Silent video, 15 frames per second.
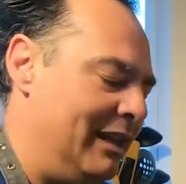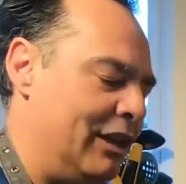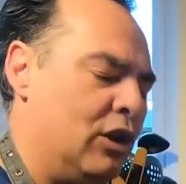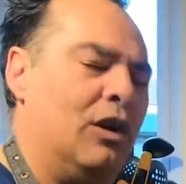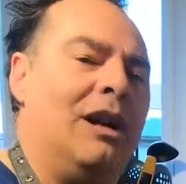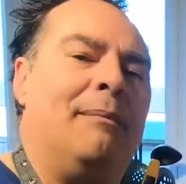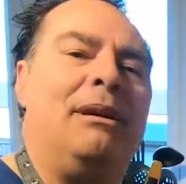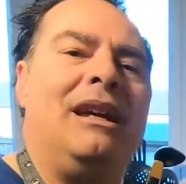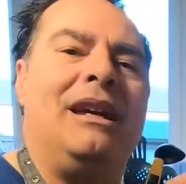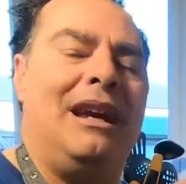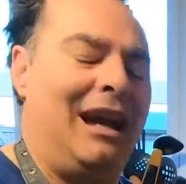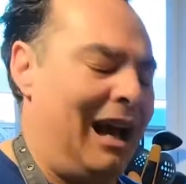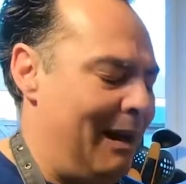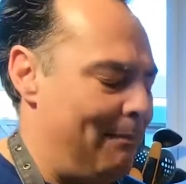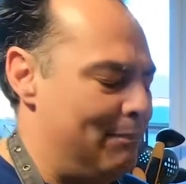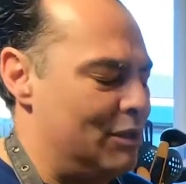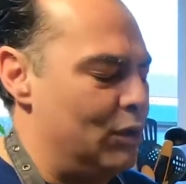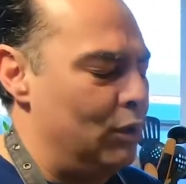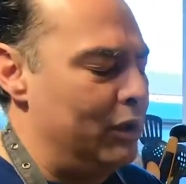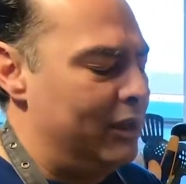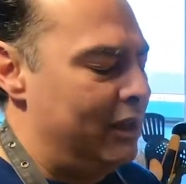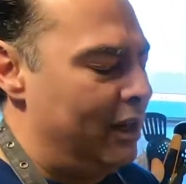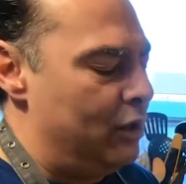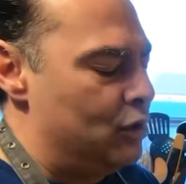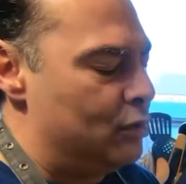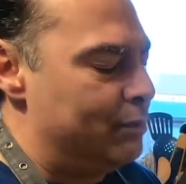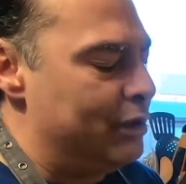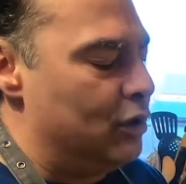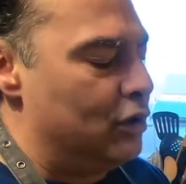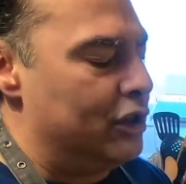Gonna be absolutely delicious
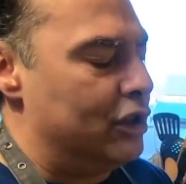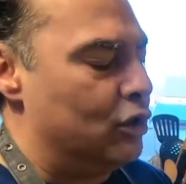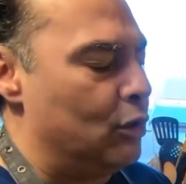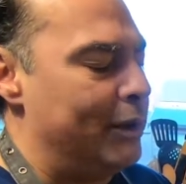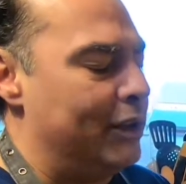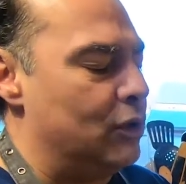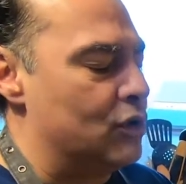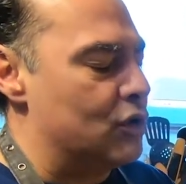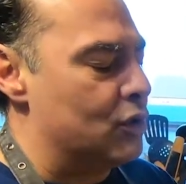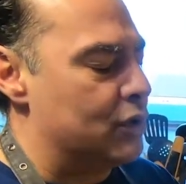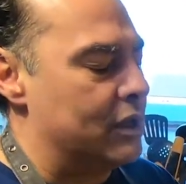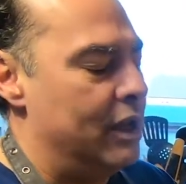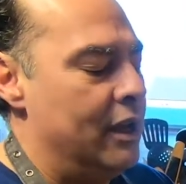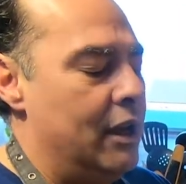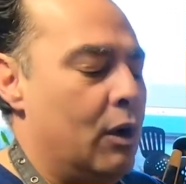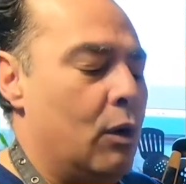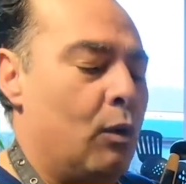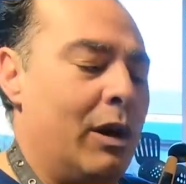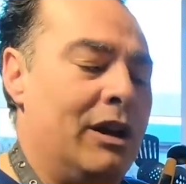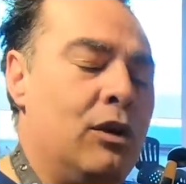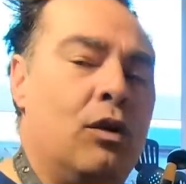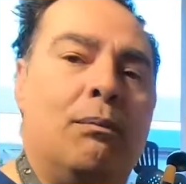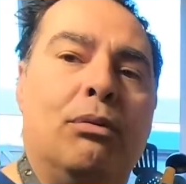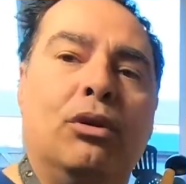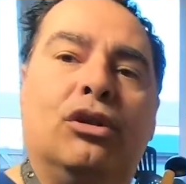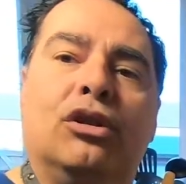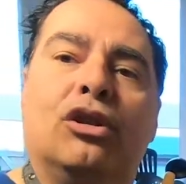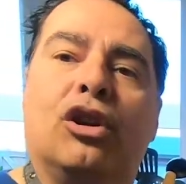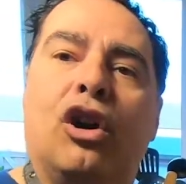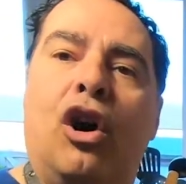because the tomato sauce, when you put
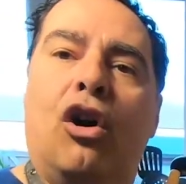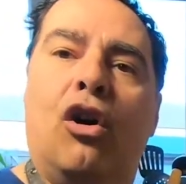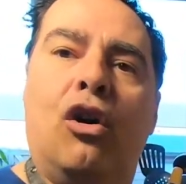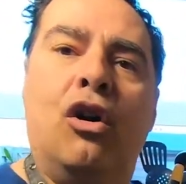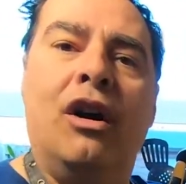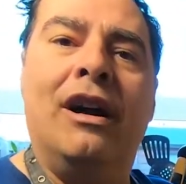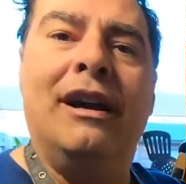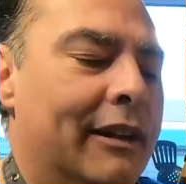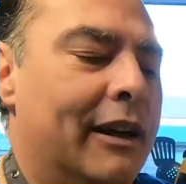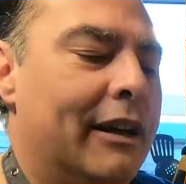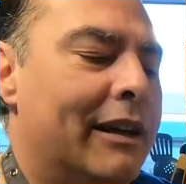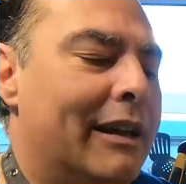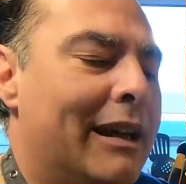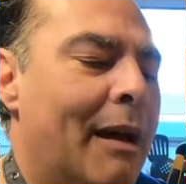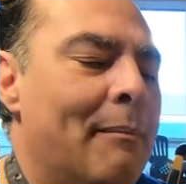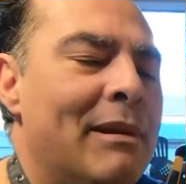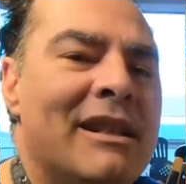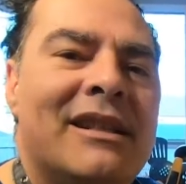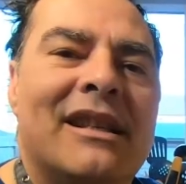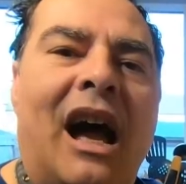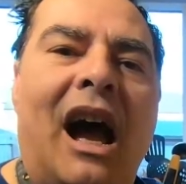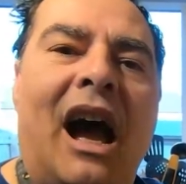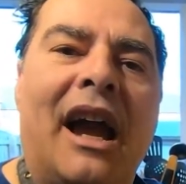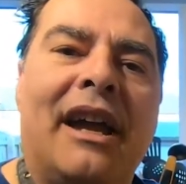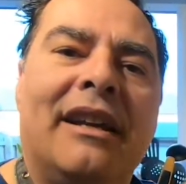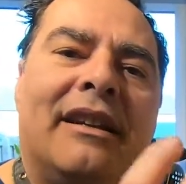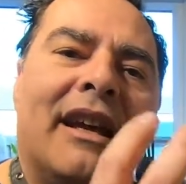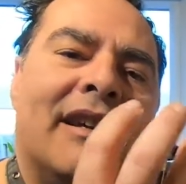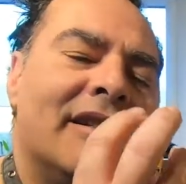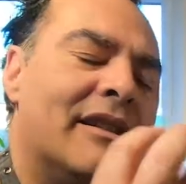raw, the come
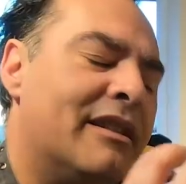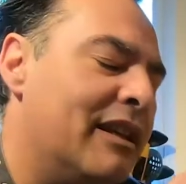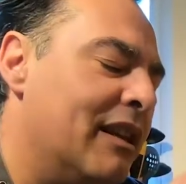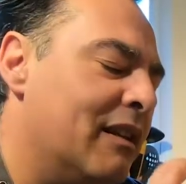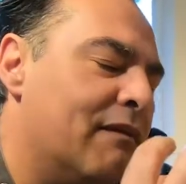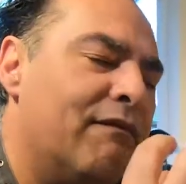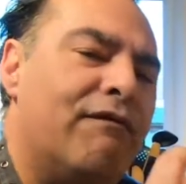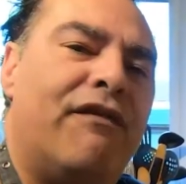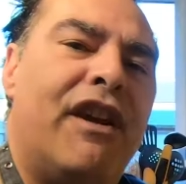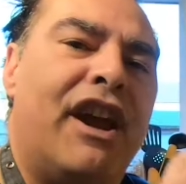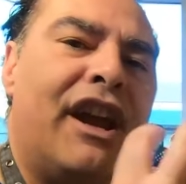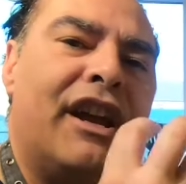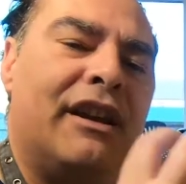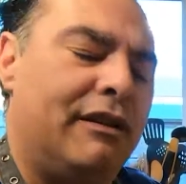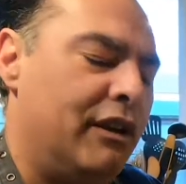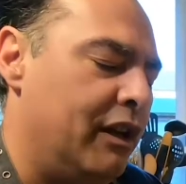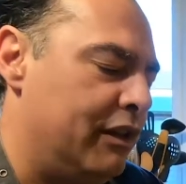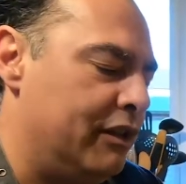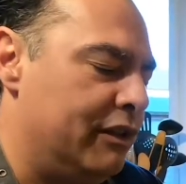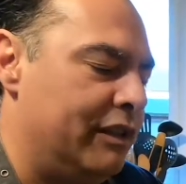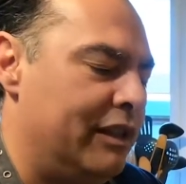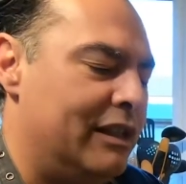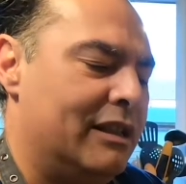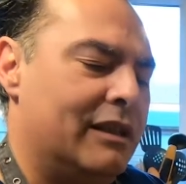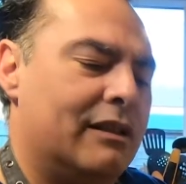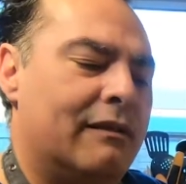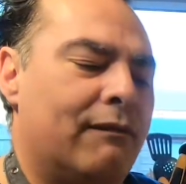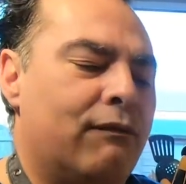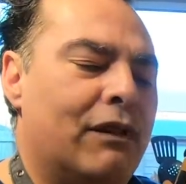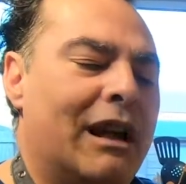inside and still
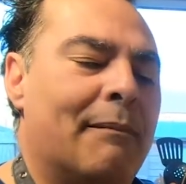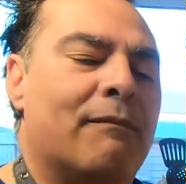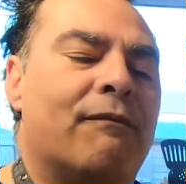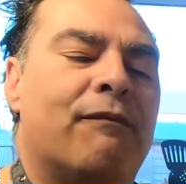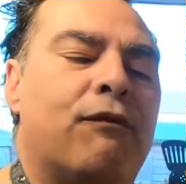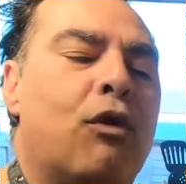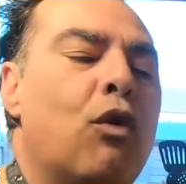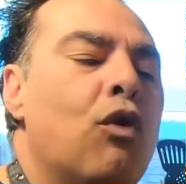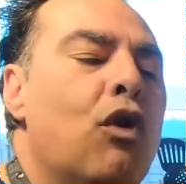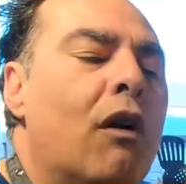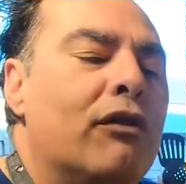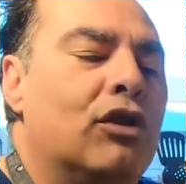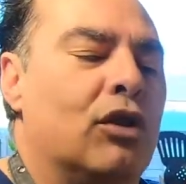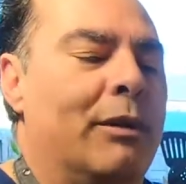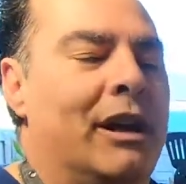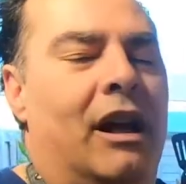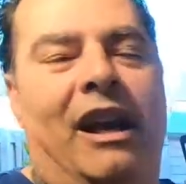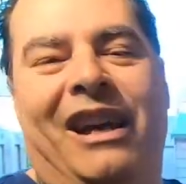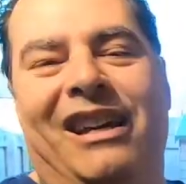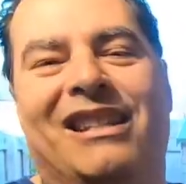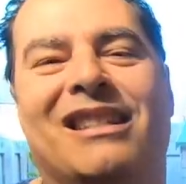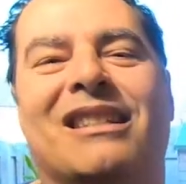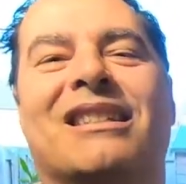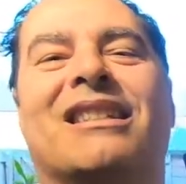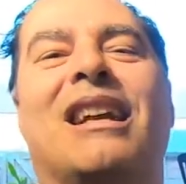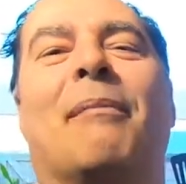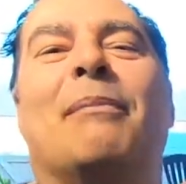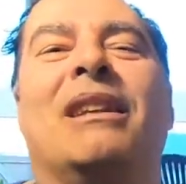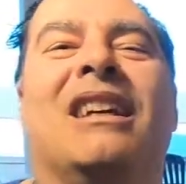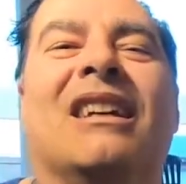this come full of tomato, is
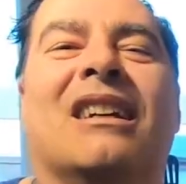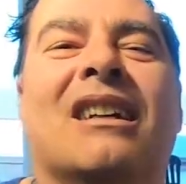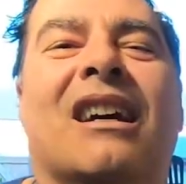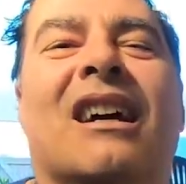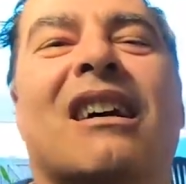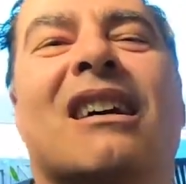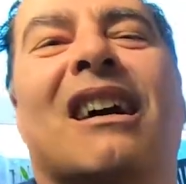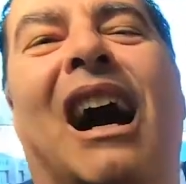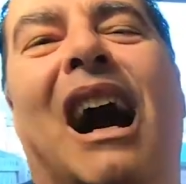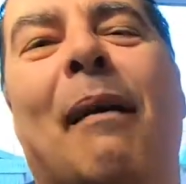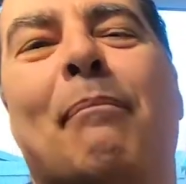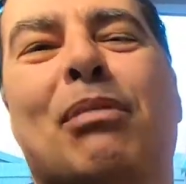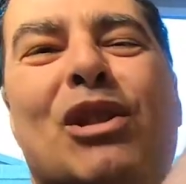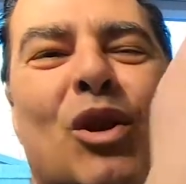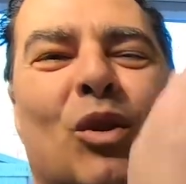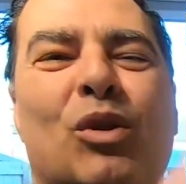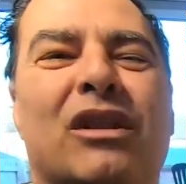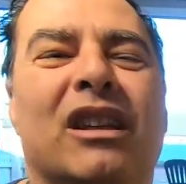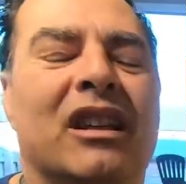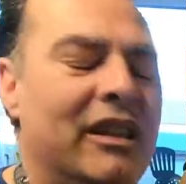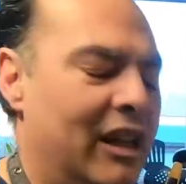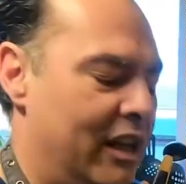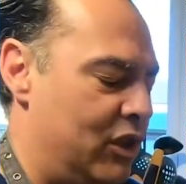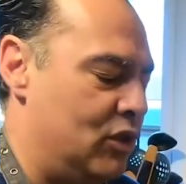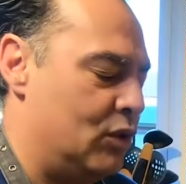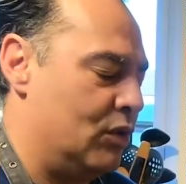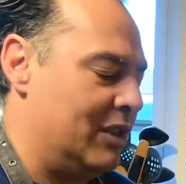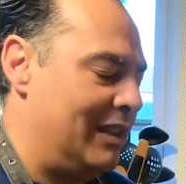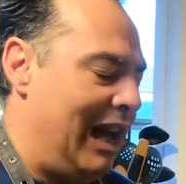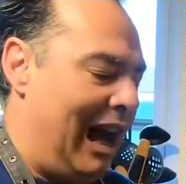something absolutely
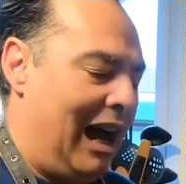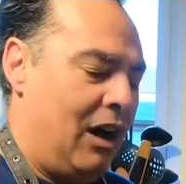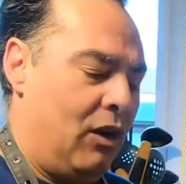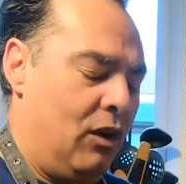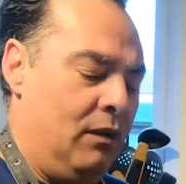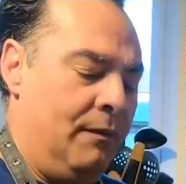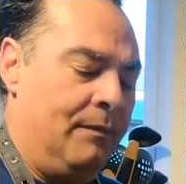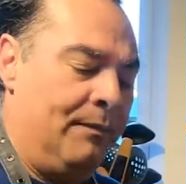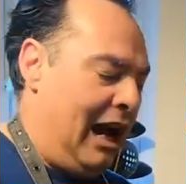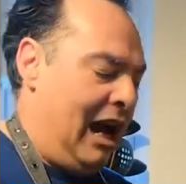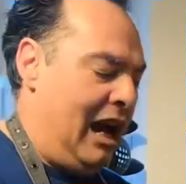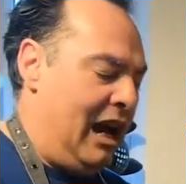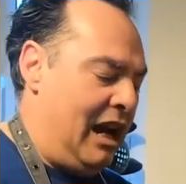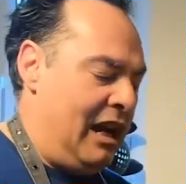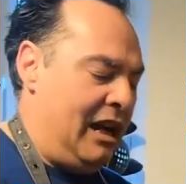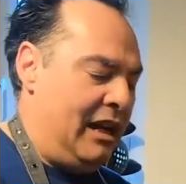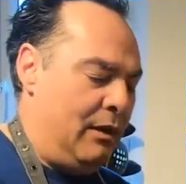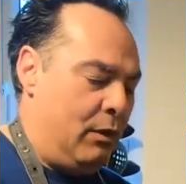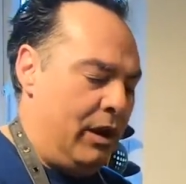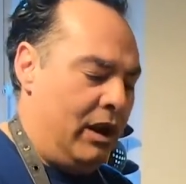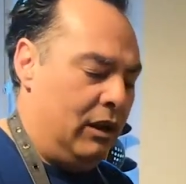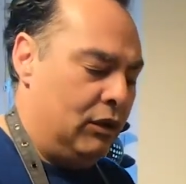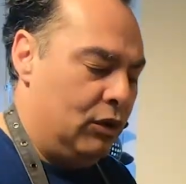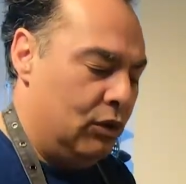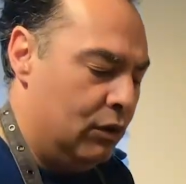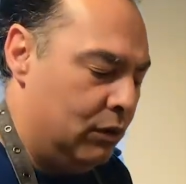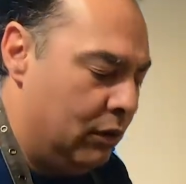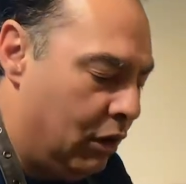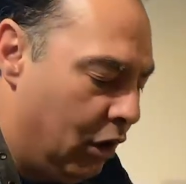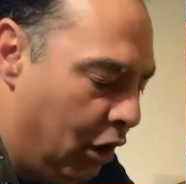delicious. Now I will
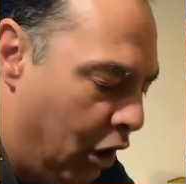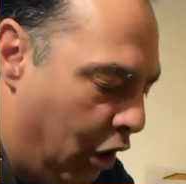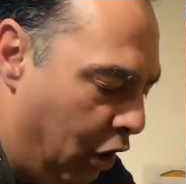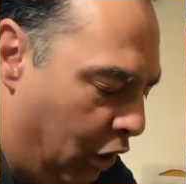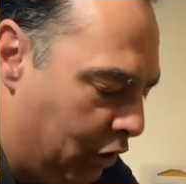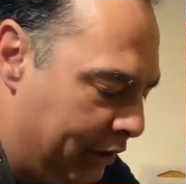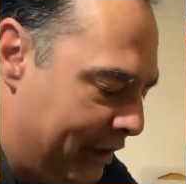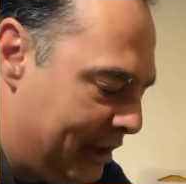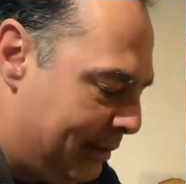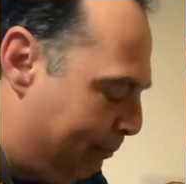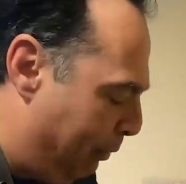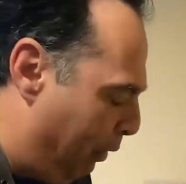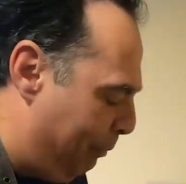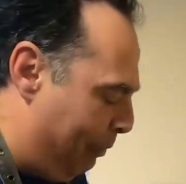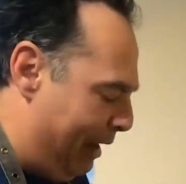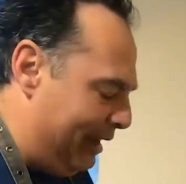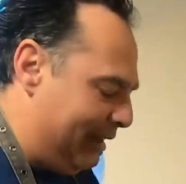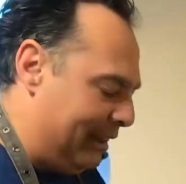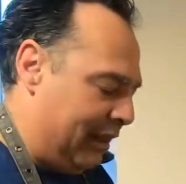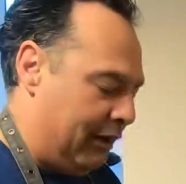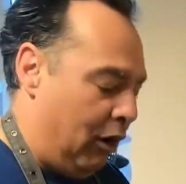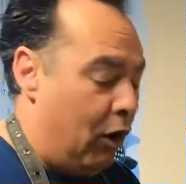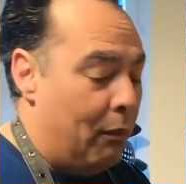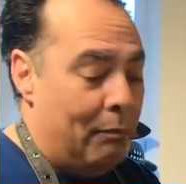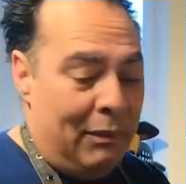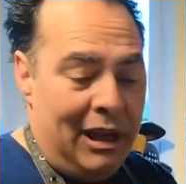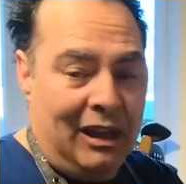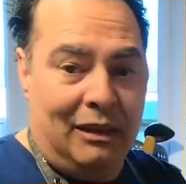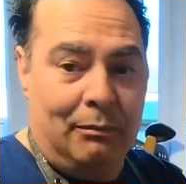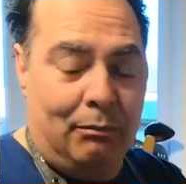do all this polpette or
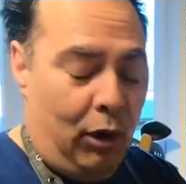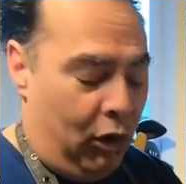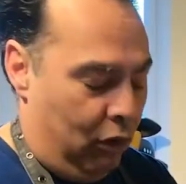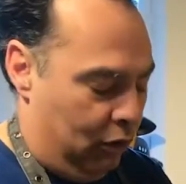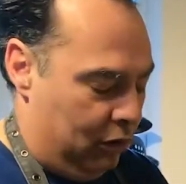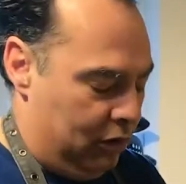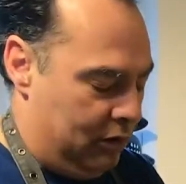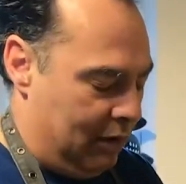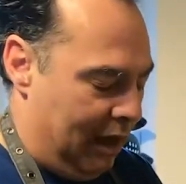meatball.